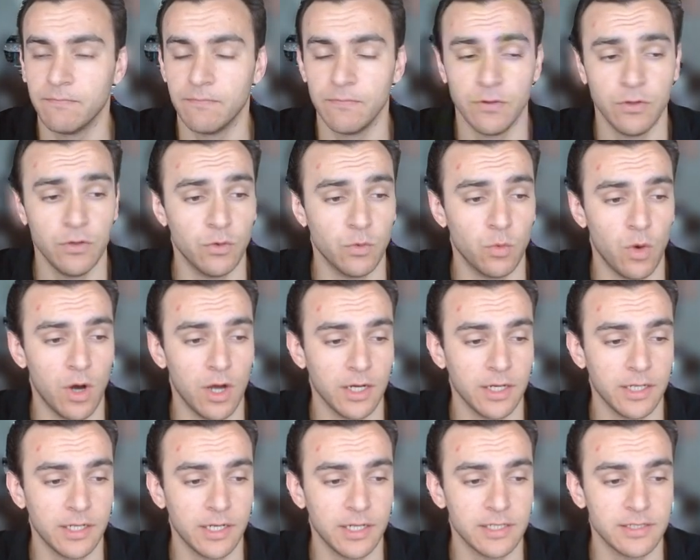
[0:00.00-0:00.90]
Your
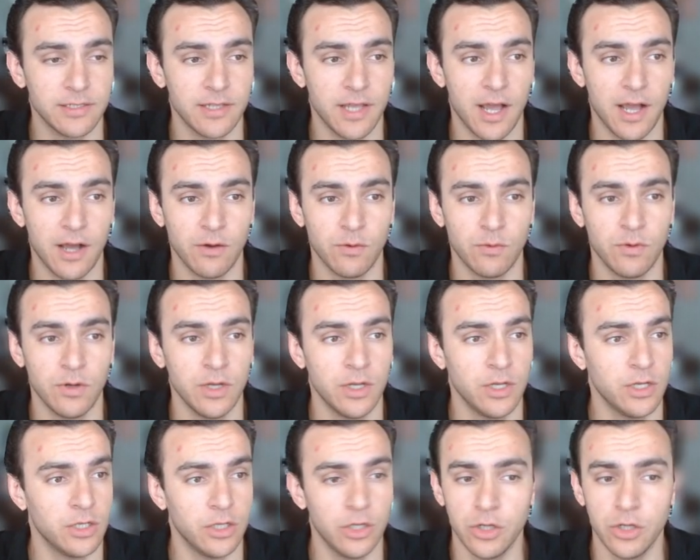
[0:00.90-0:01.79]
wallet is now
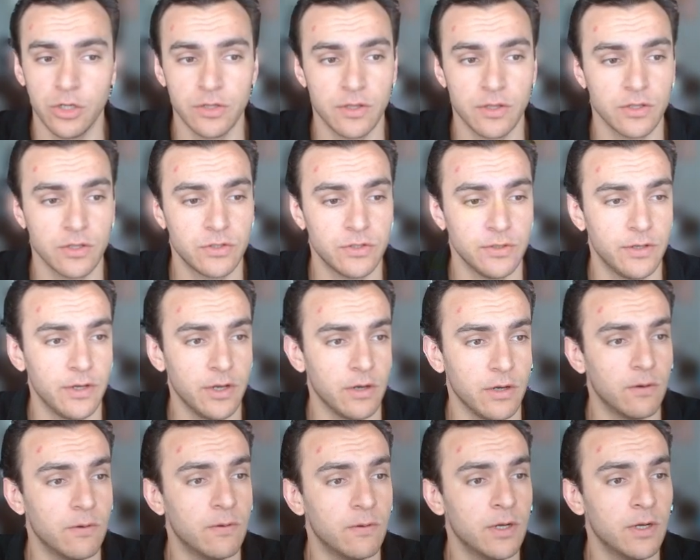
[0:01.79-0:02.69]
good to
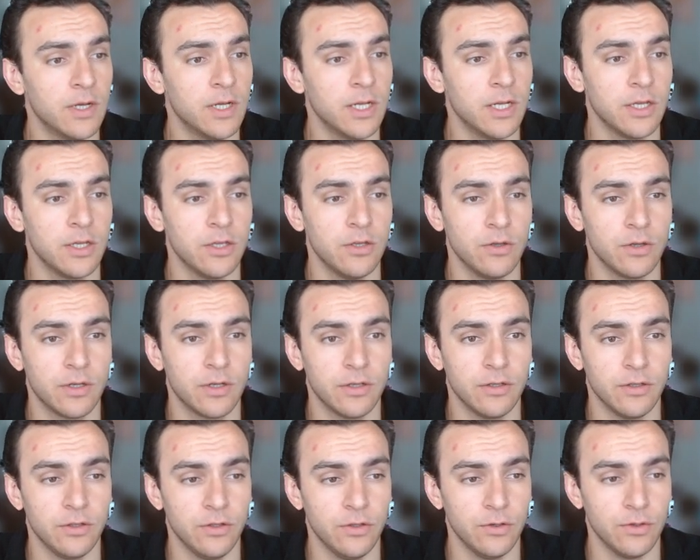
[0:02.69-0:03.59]
go.
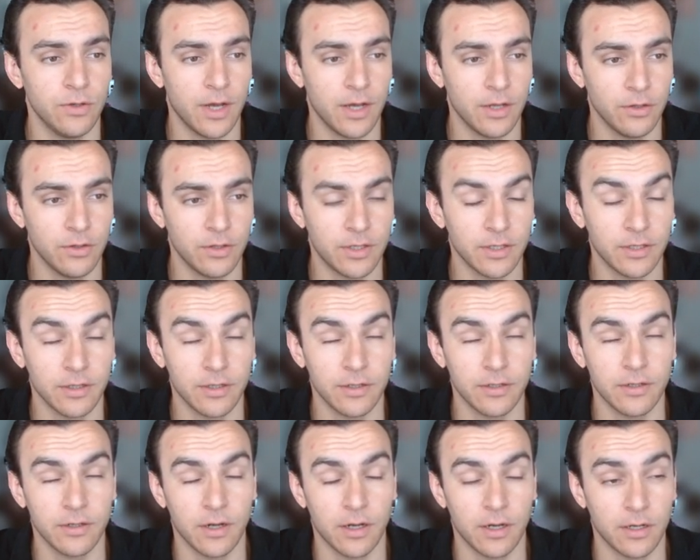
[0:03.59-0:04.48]
You
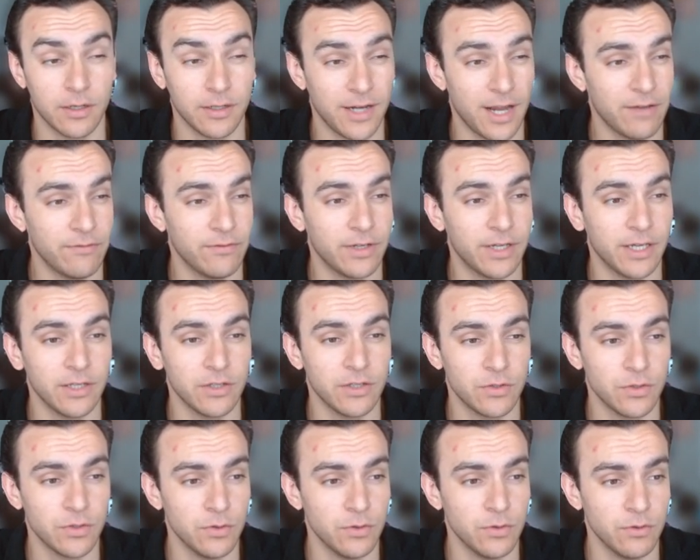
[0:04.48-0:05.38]
can navigate
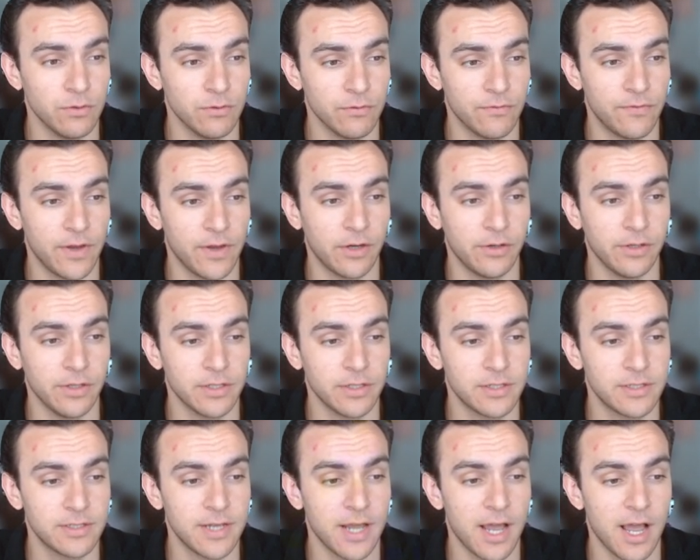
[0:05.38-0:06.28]
to various
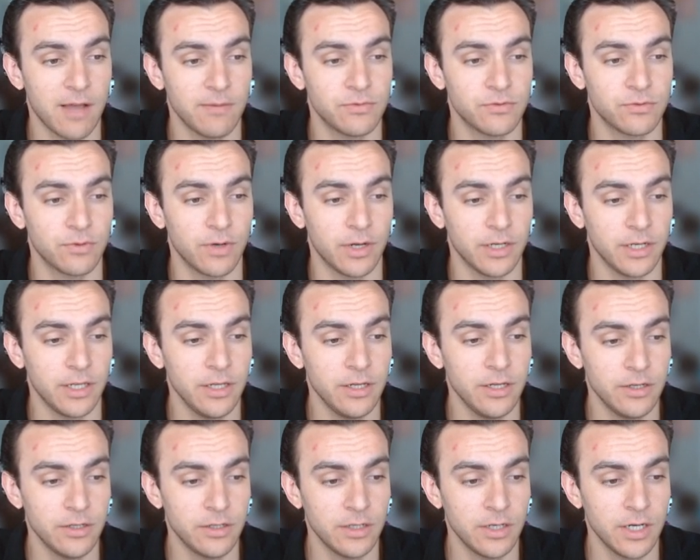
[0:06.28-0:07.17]
tabs right
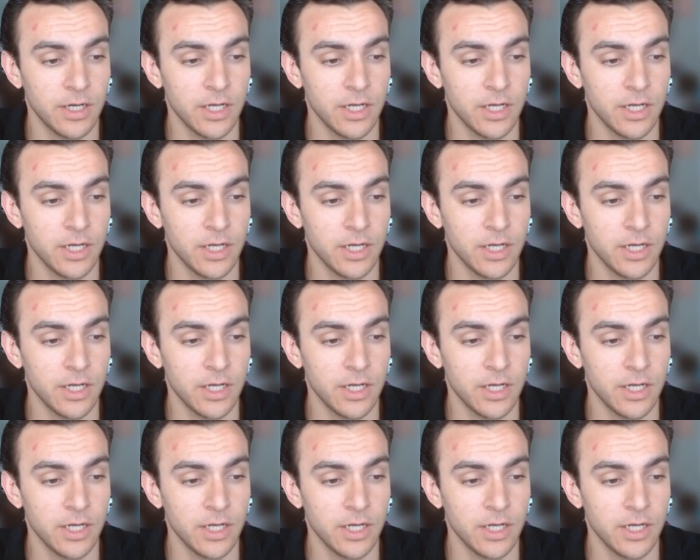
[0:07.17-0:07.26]
here.